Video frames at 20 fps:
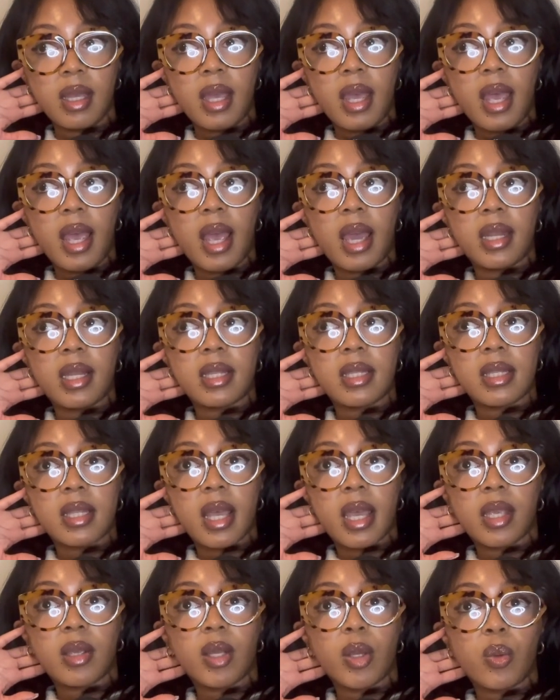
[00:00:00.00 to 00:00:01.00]
And it's
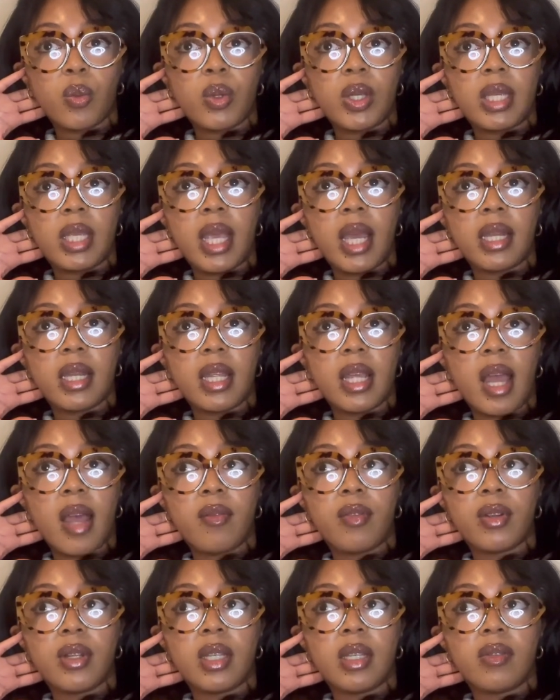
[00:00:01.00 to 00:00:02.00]
like we can't
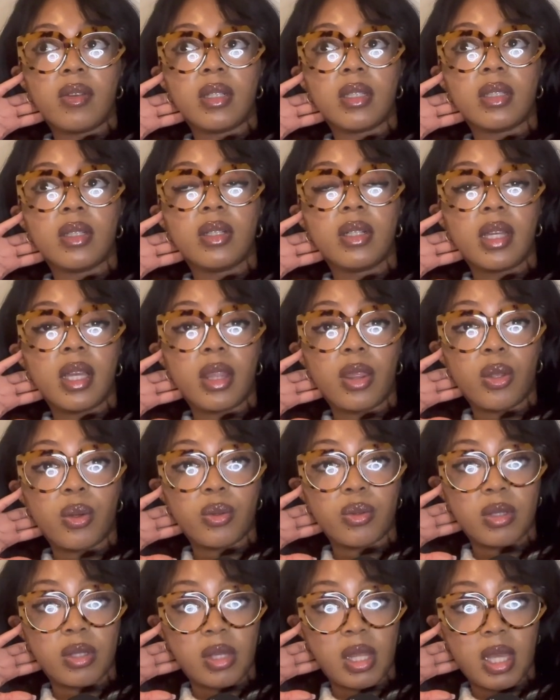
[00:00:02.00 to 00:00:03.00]
ever even look at
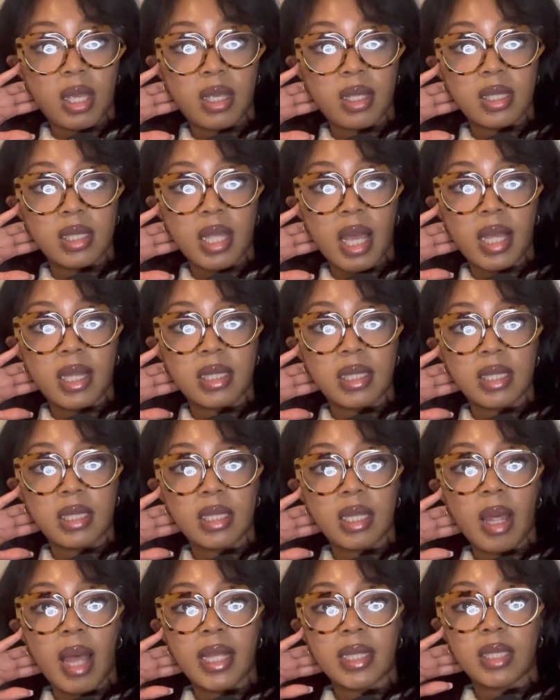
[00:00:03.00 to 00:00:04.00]
those things as
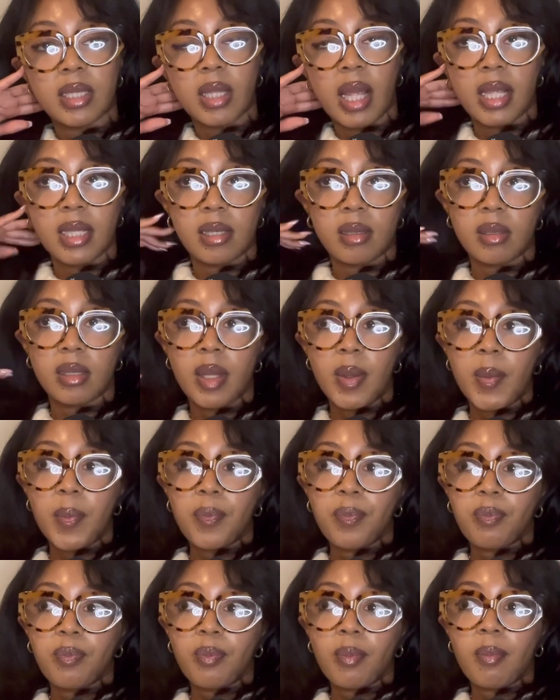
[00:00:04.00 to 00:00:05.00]

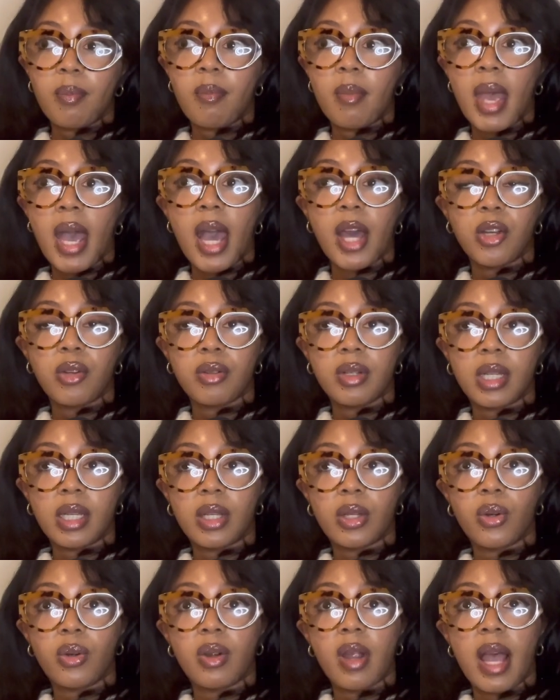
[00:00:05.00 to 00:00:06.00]

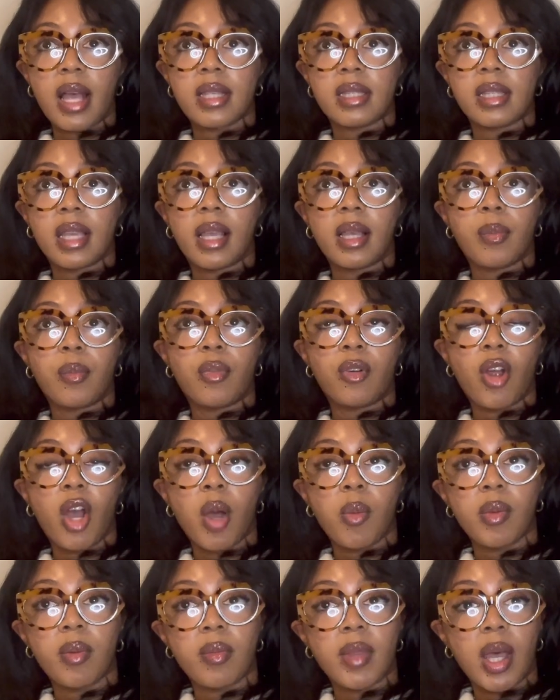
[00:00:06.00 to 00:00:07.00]
mattering or as like a
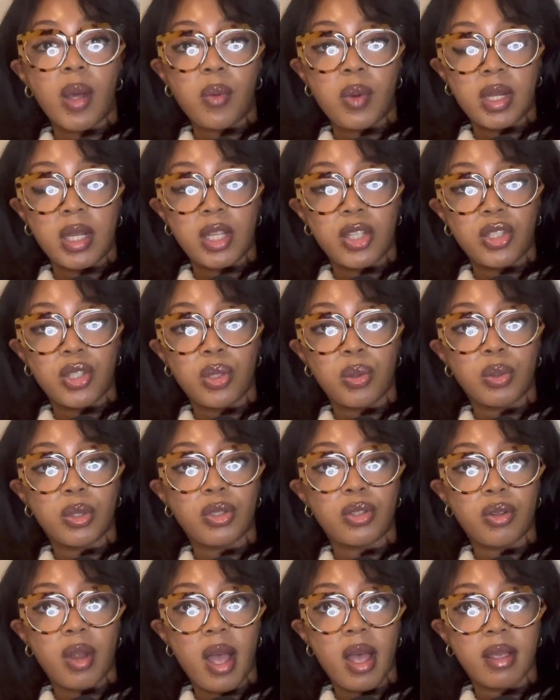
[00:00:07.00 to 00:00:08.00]
problem that we need to
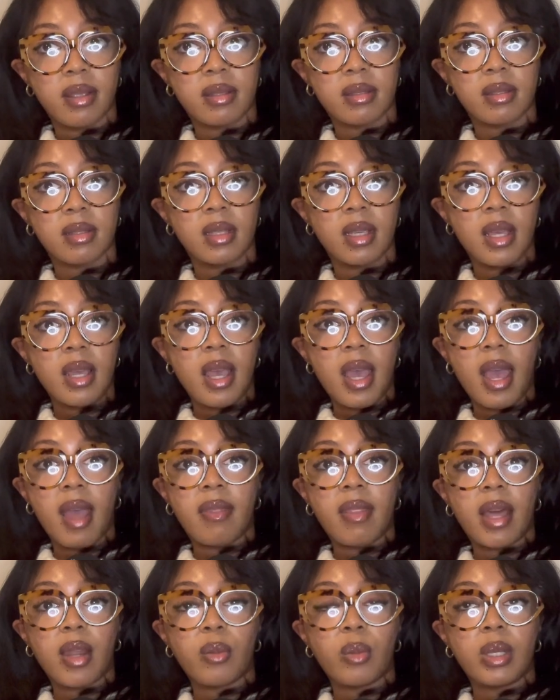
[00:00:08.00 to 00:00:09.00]
address,
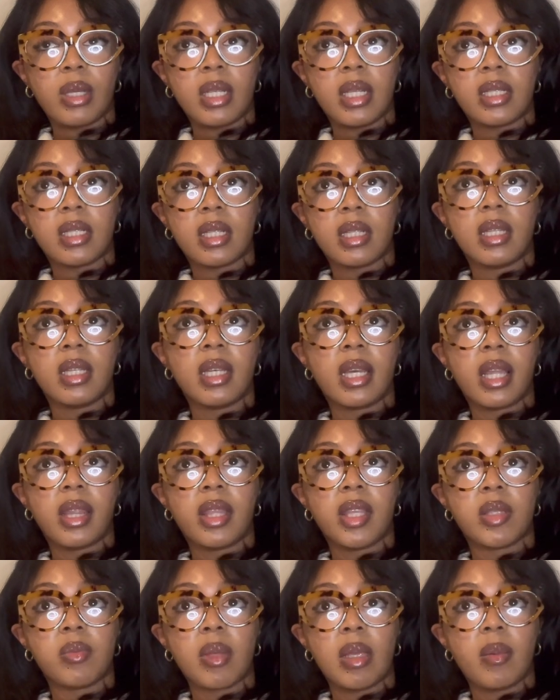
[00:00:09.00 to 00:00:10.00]
and that we need to look at
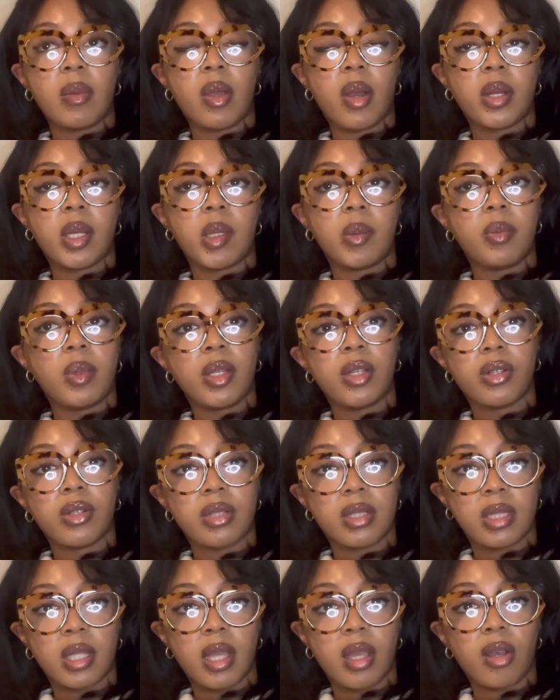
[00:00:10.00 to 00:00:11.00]
this maybe on a bigger
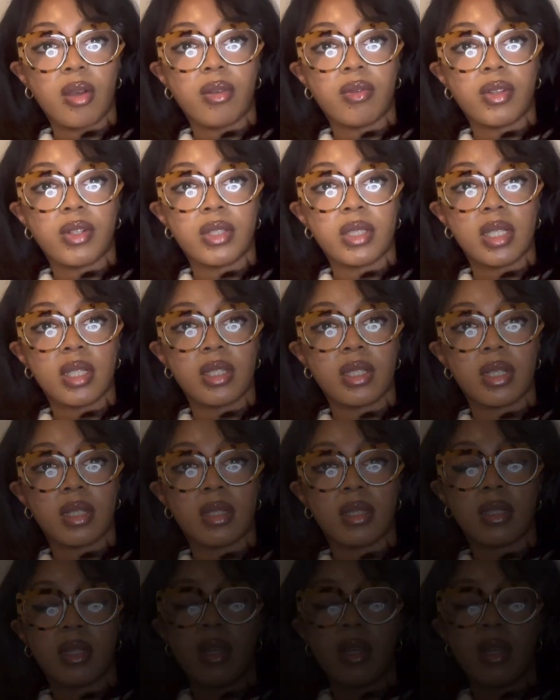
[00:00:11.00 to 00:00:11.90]
scale versus just